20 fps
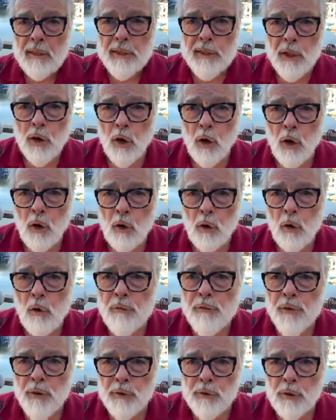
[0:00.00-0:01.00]
The
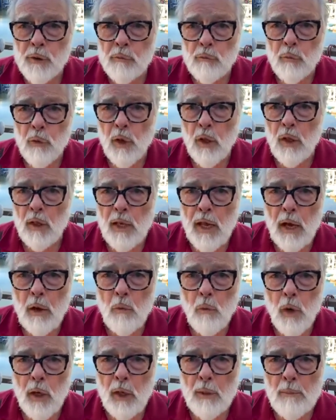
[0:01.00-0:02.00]
RO filter will allow
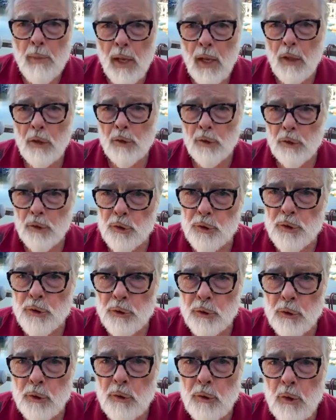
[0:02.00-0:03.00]
water molecules
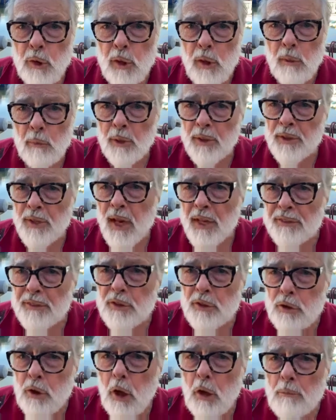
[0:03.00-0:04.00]
through, but not
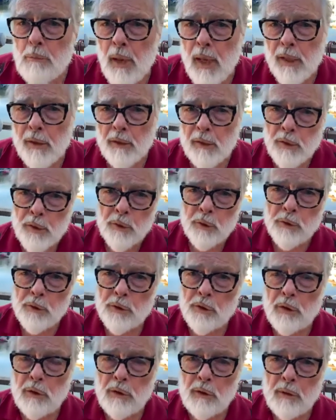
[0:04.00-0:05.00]
the salt
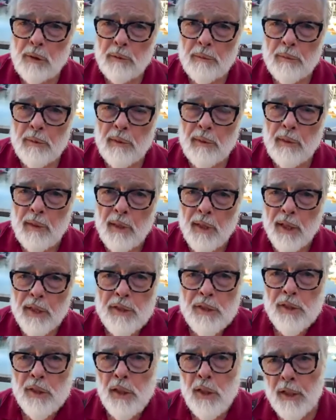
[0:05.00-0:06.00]
molecules.
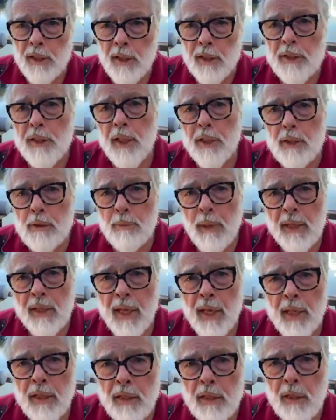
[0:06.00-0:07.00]
Incidentally, it takes
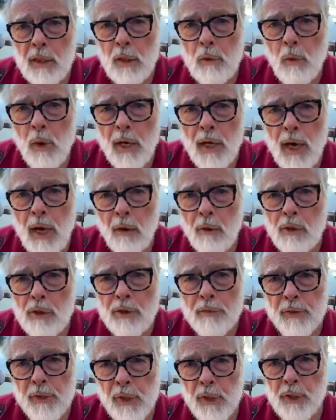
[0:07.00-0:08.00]
about 8 kilowatt
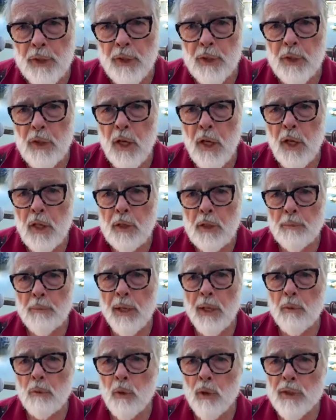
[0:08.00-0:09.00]
hours of energy to
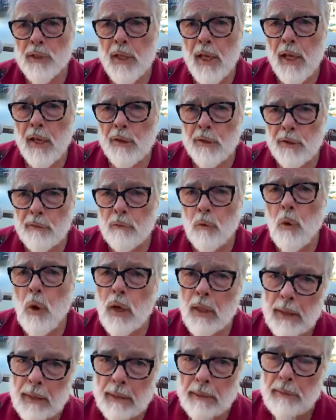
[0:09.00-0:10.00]
make 1 gallon of
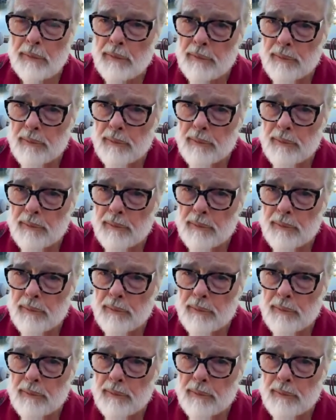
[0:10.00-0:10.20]
water.